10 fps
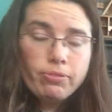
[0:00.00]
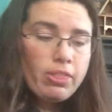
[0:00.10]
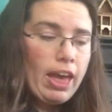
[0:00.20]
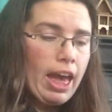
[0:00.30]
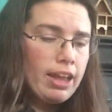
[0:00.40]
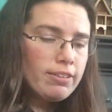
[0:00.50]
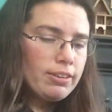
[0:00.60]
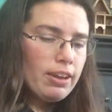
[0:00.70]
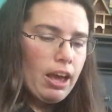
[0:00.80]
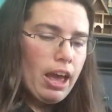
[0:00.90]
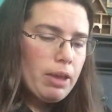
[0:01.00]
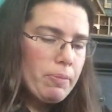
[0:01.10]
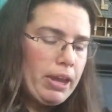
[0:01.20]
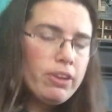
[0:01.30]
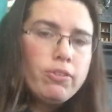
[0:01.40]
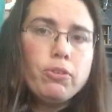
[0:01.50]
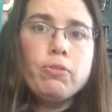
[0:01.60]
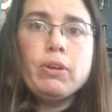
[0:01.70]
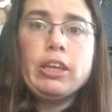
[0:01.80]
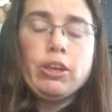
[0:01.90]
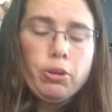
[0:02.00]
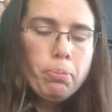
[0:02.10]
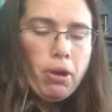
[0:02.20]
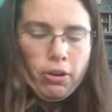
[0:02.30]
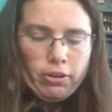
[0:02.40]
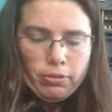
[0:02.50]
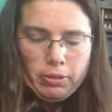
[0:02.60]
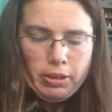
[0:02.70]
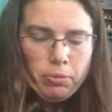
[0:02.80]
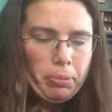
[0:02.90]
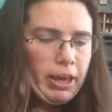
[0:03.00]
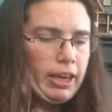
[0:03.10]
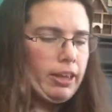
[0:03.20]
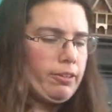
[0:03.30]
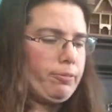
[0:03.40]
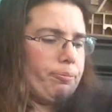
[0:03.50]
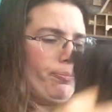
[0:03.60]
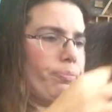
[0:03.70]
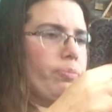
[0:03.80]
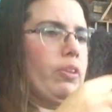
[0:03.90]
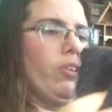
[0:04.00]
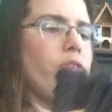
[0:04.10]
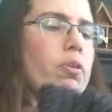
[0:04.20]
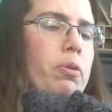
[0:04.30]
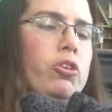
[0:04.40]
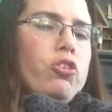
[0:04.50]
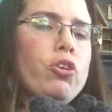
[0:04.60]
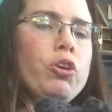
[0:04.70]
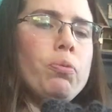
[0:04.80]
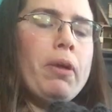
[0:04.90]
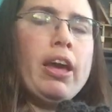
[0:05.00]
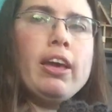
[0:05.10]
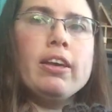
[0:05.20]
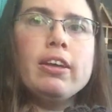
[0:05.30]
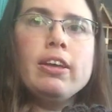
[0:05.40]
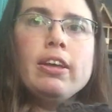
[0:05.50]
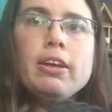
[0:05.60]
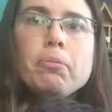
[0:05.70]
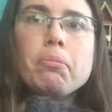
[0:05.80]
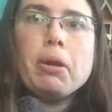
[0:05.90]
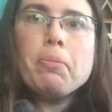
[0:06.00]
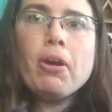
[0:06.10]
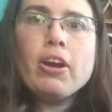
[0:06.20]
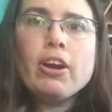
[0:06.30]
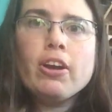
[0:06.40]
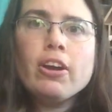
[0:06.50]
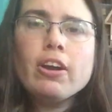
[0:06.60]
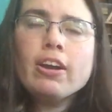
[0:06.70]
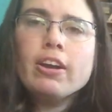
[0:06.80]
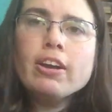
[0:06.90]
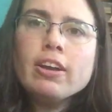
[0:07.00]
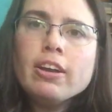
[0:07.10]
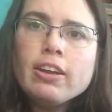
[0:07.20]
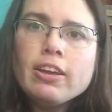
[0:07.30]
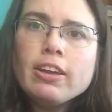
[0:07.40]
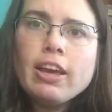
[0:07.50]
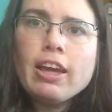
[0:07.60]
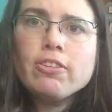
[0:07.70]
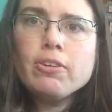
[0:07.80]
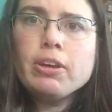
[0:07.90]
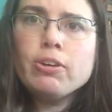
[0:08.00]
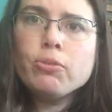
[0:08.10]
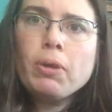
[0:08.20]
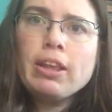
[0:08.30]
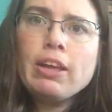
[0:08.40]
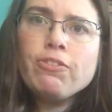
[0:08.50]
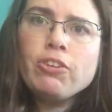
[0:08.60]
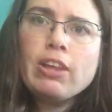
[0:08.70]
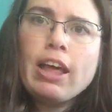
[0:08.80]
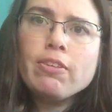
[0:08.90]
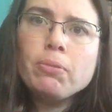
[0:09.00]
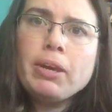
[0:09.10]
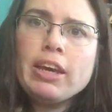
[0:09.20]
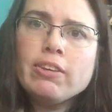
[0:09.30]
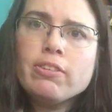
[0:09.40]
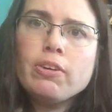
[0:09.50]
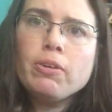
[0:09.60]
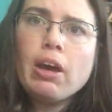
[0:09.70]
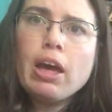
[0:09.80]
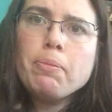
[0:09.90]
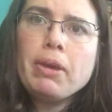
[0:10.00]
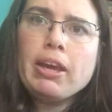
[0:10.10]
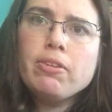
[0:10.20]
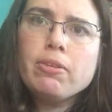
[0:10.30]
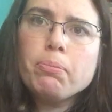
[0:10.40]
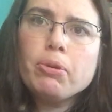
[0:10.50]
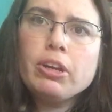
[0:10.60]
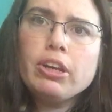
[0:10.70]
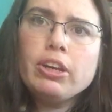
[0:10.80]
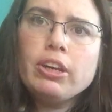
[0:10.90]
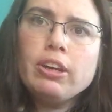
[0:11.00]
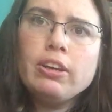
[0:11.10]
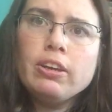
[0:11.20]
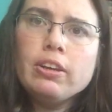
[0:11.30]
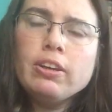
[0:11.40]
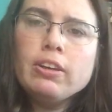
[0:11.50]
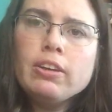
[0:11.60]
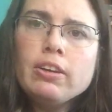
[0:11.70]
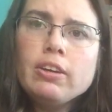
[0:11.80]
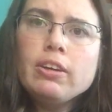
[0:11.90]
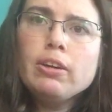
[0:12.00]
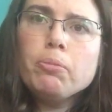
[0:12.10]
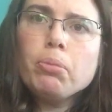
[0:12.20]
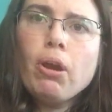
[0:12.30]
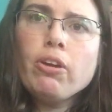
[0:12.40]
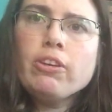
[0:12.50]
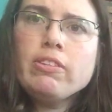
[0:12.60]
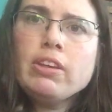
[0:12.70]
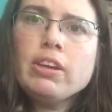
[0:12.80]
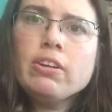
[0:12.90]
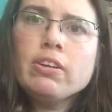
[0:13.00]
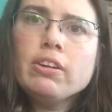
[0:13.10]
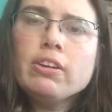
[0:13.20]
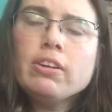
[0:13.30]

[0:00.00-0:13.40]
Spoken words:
that, I made really good progress with this blanket. So I'm going to show you my marker. Yeah, so here's where I left you last week. So I made some pretty good progress here.